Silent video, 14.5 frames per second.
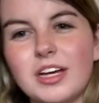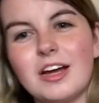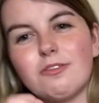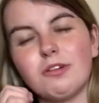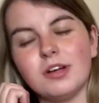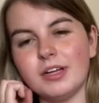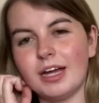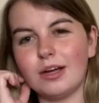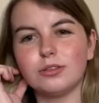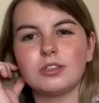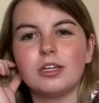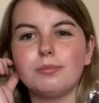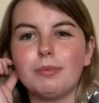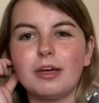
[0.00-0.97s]
have right now just
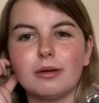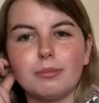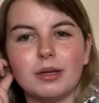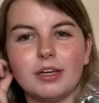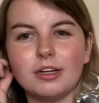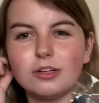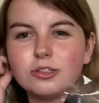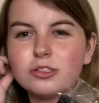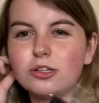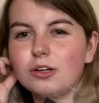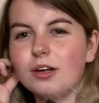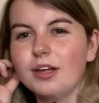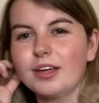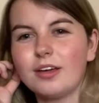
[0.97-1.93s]
keep making my ears
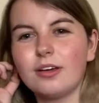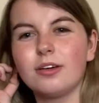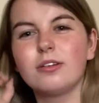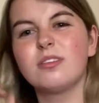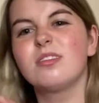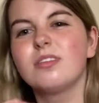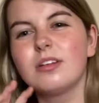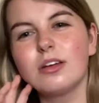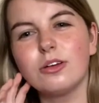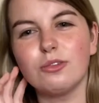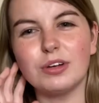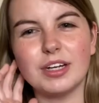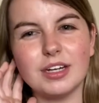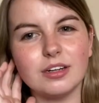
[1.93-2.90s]
turn like
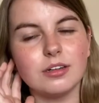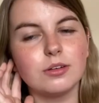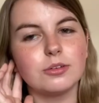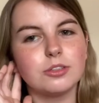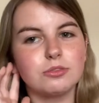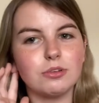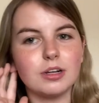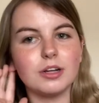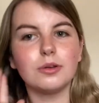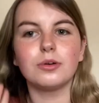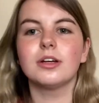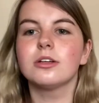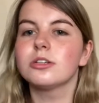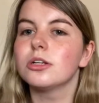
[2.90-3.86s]
green, which is really
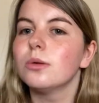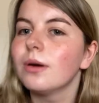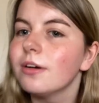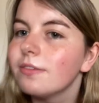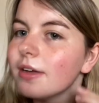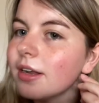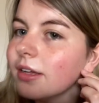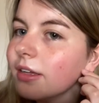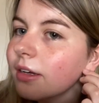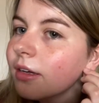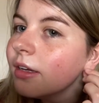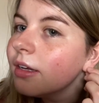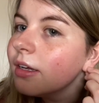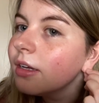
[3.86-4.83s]
annoying. I don't have any
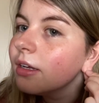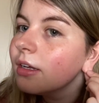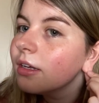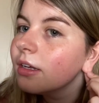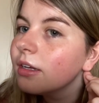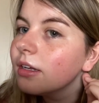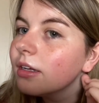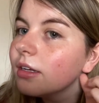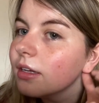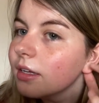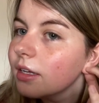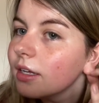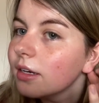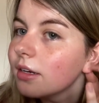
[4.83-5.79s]

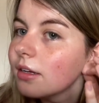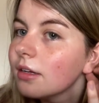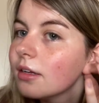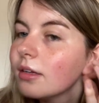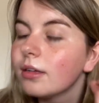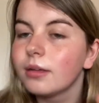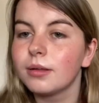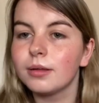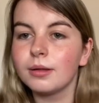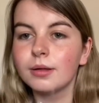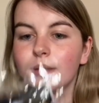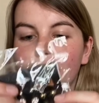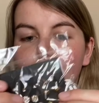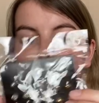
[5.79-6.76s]
in,
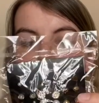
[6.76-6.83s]
but